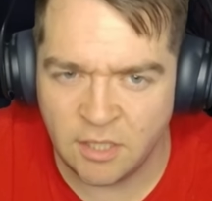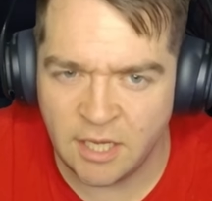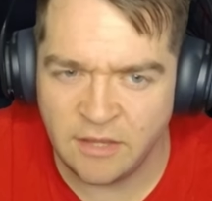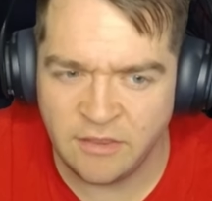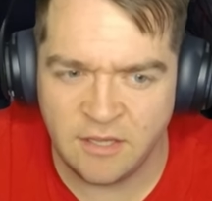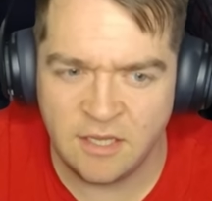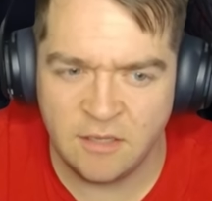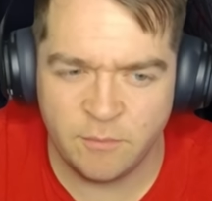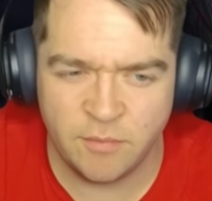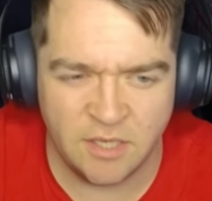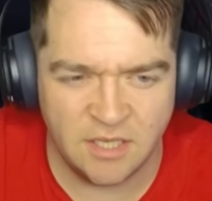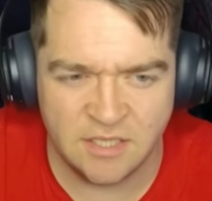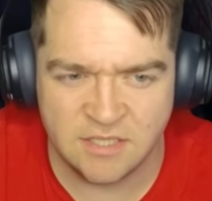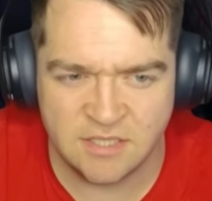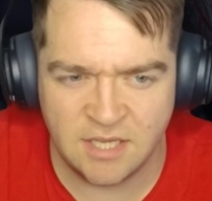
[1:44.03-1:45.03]
I think,
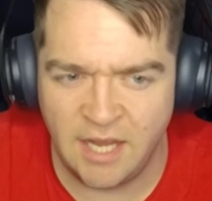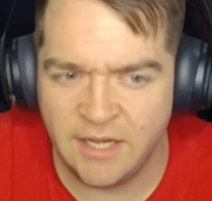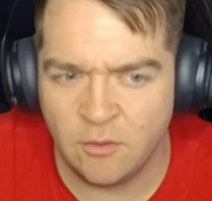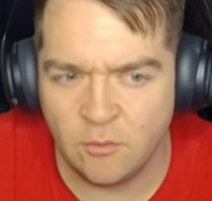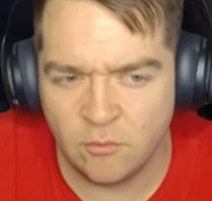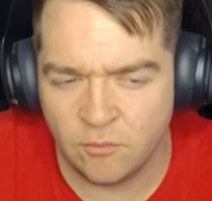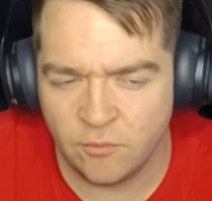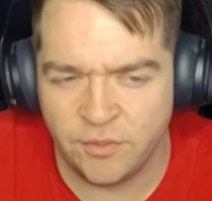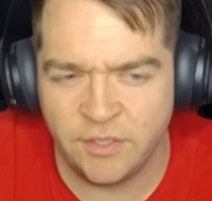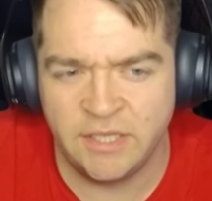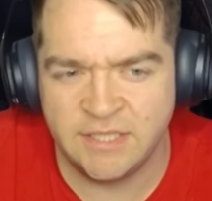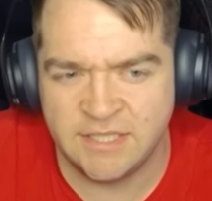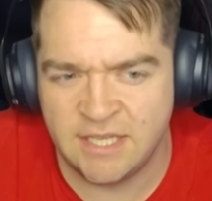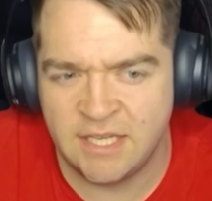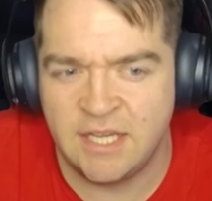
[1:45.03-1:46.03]
because I don't really
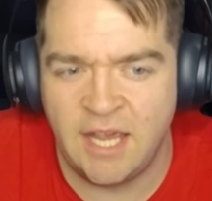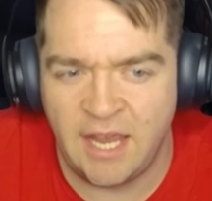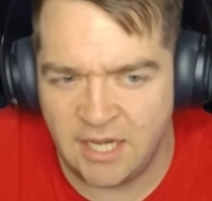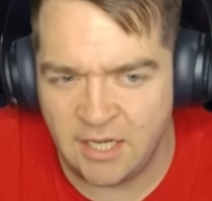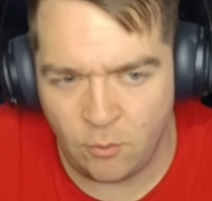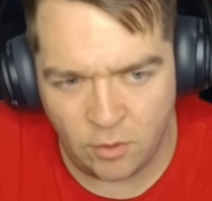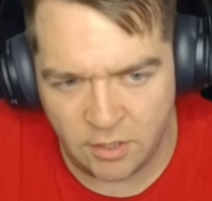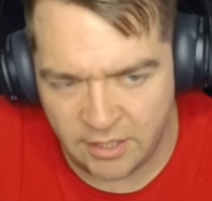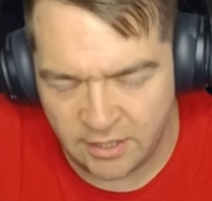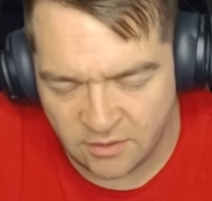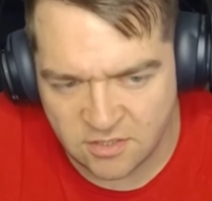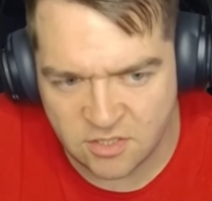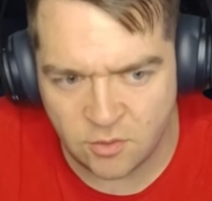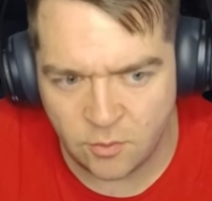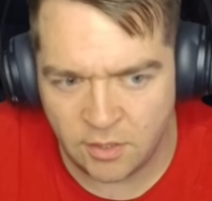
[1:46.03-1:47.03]
see anyone
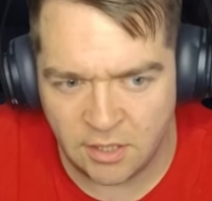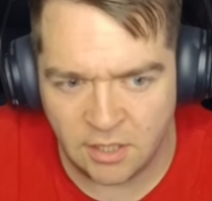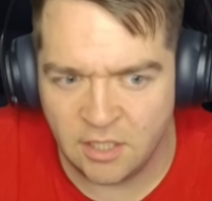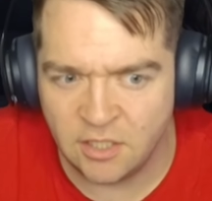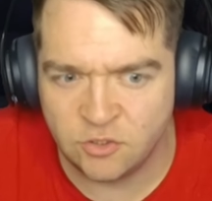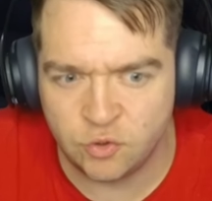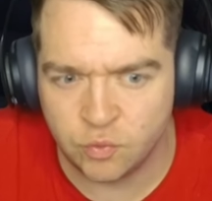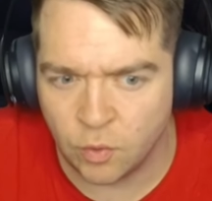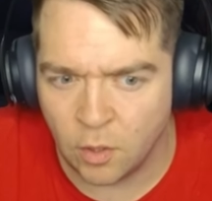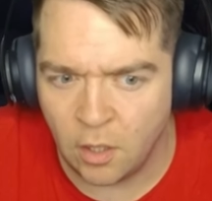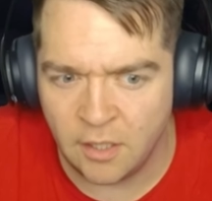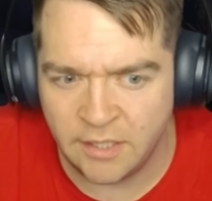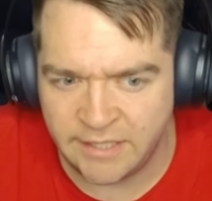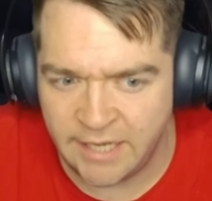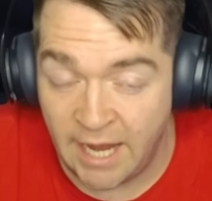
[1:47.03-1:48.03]
else doing a draw
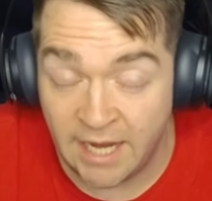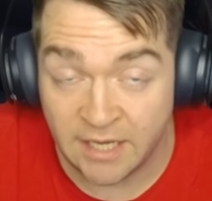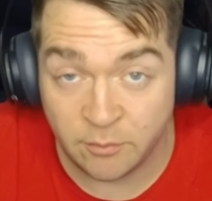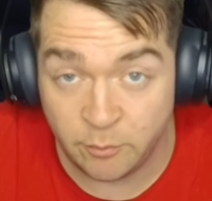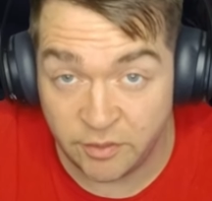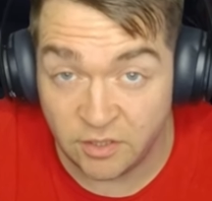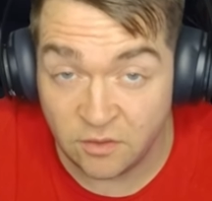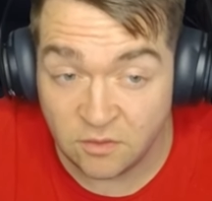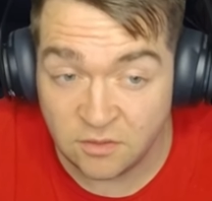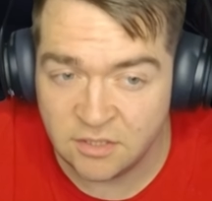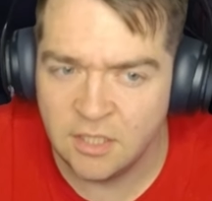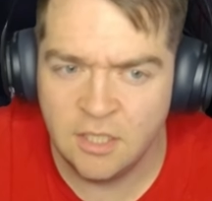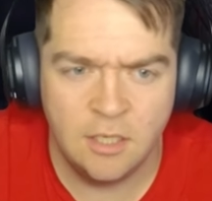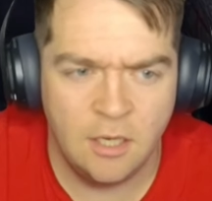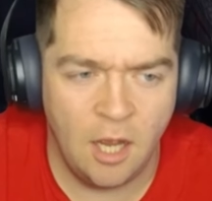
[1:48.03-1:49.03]
attack build
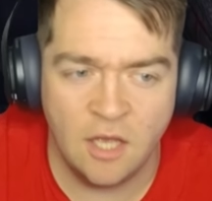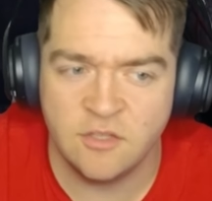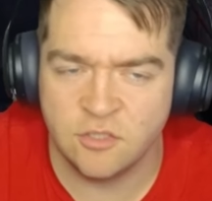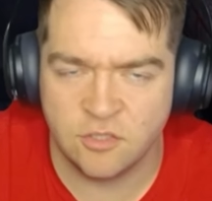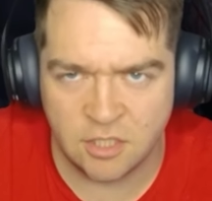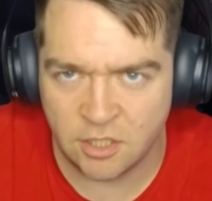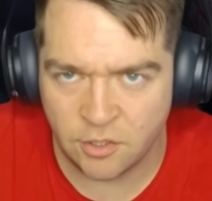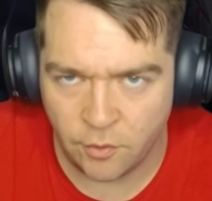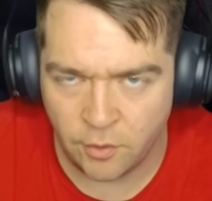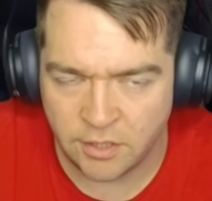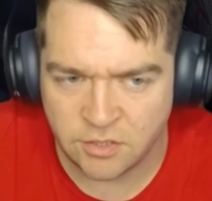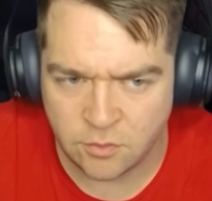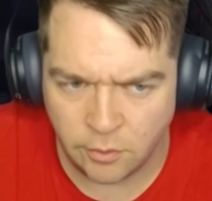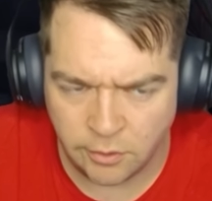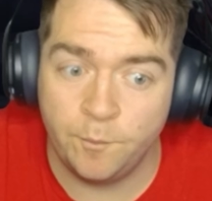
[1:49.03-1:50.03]
other than a
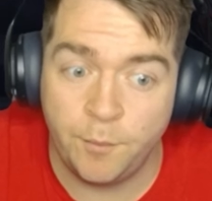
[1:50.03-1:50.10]
Greatsword.